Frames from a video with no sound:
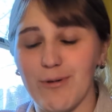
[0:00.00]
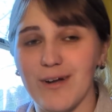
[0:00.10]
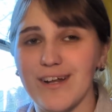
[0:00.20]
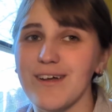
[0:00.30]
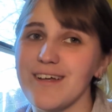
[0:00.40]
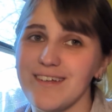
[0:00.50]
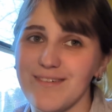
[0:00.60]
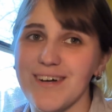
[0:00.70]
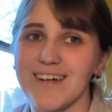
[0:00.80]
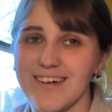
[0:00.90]
we're
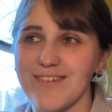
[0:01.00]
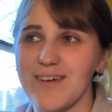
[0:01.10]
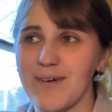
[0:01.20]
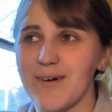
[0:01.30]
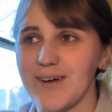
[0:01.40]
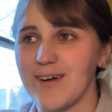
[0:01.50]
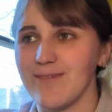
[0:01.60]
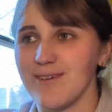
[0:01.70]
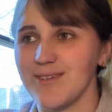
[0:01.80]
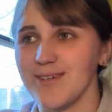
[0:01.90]
gonna re-record it
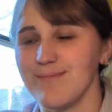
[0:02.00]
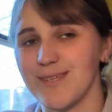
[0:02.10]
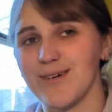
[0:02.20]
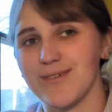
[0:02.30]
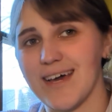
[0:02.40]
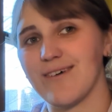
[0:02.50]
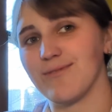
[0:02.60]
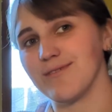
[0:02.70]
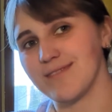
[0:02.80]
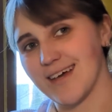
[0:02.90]
over Zoom, so
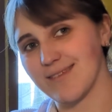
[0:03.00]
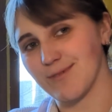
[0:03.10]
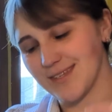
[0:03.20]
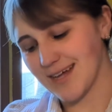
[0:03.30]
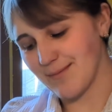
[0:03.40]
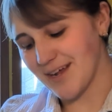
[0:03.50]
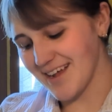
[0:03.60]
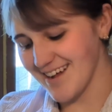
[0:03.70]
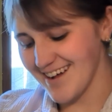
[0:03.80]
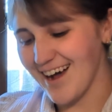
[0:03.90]
that one's coming.
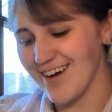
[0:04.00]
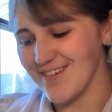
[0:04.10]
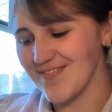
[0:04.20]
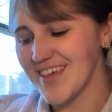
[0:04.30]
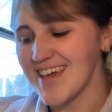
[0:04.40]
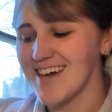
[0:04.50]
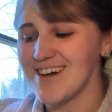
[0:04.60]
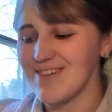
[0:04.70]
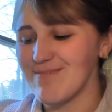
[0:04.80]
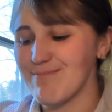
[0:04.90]

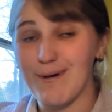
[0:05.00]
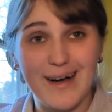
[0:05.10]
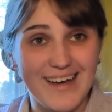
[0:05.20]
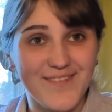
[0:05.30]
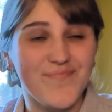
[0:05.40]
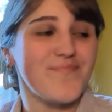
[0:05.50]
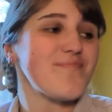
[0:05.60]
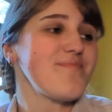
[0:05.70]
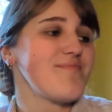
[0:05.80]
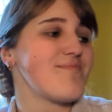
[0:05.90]
But
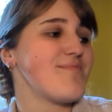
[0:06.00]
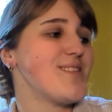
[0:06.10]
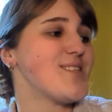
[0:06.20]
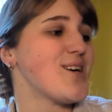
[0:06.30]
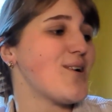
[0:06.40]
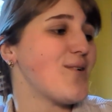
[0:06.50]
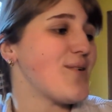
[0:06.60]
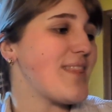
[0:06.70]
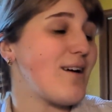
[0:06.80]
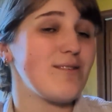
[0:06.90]

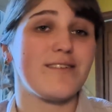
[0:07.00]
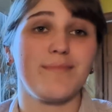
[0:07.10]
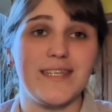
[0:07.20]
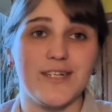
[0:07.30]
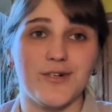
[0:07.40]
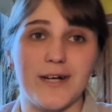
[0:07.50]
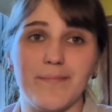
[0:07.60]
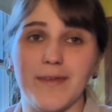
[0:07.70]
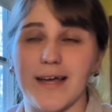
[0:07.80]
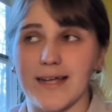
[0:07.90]
so that was an amazing
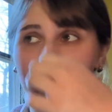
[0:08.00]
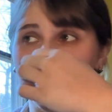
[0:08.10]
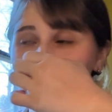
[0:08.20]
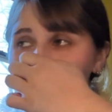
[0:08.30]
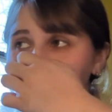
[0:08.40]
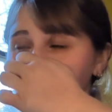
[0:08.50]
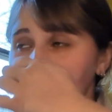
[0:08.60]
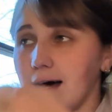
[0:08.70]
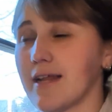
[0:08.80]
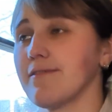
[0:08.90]
trip. I got to do a
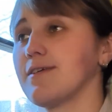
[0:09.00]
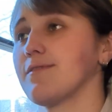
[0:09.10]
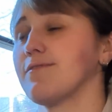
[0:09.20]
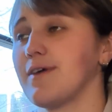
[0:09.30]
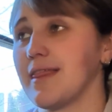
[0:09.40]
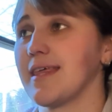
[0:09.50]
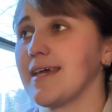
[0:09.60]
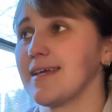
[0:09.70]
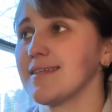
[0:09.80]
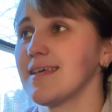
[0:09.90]
lot of different fun
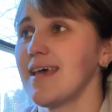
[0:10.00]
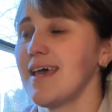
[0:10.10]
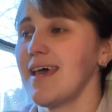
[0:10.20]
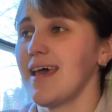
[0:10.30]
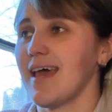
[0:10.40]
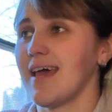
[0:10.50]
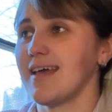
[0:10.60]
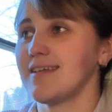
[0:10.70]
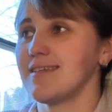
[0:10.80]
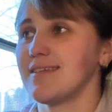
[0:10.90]
things,
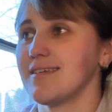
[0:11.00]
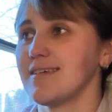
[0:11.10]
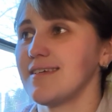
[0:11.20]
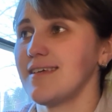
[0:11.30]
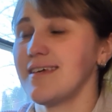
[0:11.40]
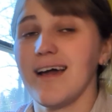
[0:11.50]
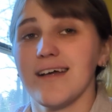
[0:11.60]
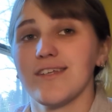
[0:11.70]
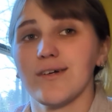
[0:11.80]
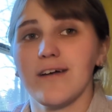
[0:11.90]
and yeah,
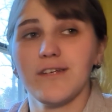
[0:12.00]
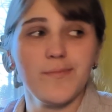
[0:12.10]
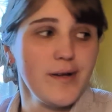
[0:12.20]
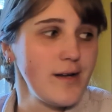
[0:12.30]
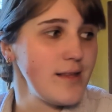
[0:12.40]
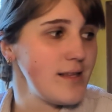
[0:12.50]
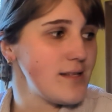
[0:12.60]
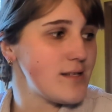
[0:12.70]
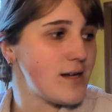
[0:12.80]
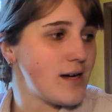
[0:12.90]
so I've just been on this